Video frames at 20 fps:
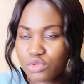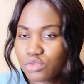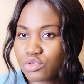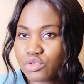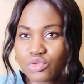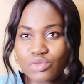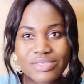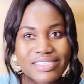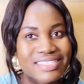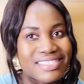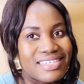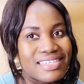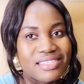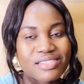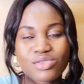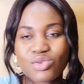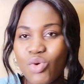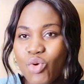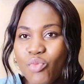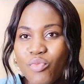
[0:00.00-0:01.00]
to
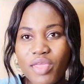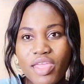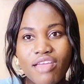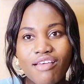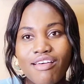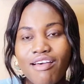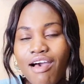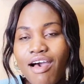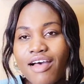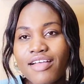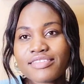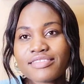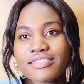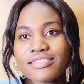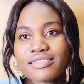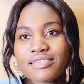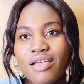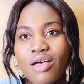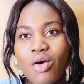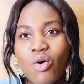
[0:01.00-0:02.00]
disobey
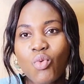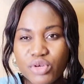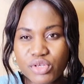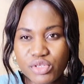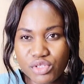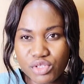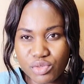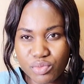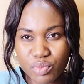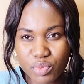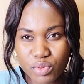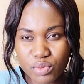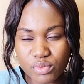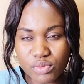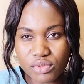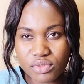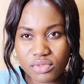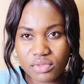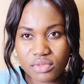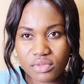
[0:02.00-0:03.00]
God's
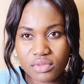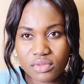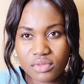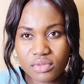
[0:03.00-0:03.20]
principles,